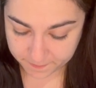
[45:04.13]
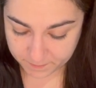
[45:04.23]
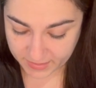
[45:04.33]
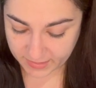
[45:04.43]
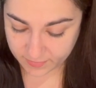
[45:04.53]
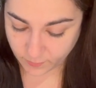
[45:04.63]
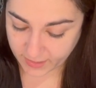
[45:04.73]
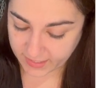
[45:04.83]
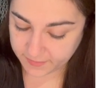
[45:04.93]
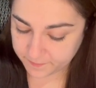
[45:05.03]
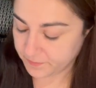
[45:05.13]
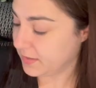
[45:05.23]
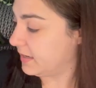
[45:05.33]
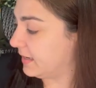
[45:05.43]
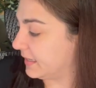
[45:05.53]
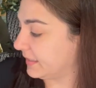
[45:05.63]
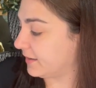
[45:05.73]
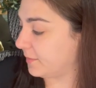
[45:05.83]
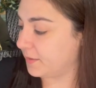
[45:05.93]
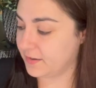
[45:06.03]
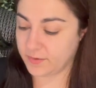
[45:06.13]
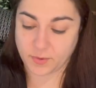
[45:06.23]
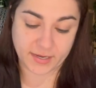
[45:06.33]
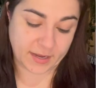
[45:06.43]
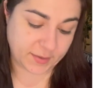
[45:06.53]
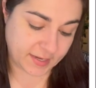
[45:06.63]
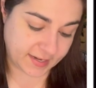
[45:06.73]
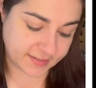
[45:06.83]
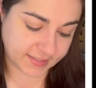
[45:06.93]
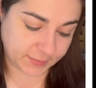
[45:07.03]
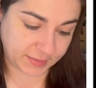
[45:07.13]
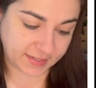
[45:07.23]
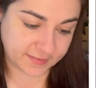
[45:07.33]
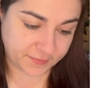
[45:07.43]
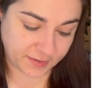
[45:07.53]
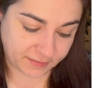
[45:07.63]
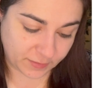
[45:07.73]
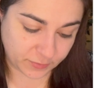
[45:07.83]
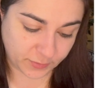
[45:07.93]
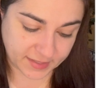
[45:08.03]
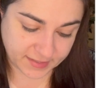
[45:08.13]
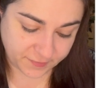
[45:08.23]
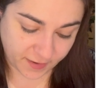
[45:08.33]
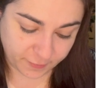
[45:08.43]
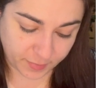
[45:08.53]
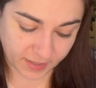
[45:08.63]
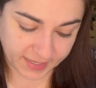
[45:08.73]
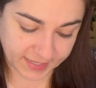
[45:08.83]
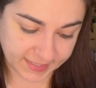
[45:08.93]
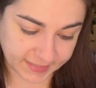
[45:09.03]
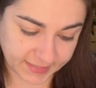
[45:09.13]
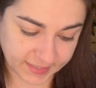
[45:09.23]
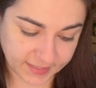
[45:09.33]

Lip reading: But either way, let's type it into our calculator because we need to figure out what 25 pi is.